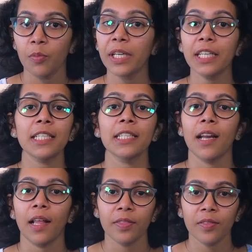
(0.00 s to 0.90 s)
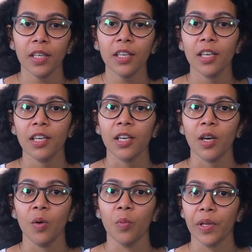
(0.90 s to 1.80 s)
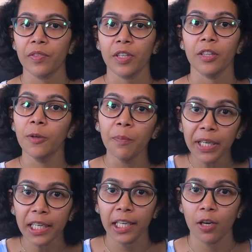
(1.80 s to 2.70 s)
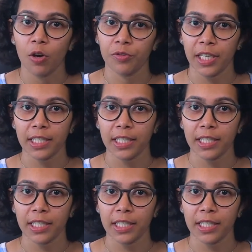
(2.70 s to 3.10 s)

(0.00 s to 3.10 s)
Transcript: did nothing with the meaning of that